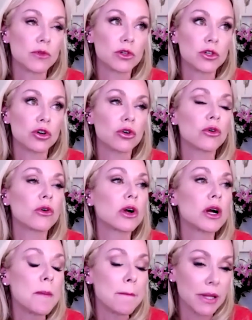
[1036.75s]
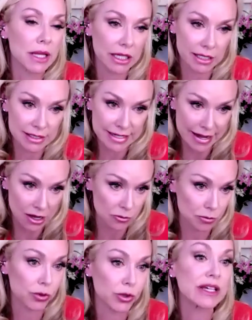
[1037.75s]
crumbling down
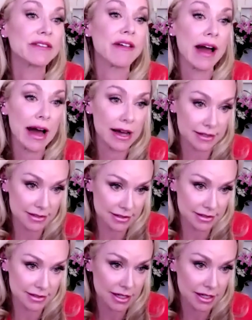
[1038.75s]
pretty fast,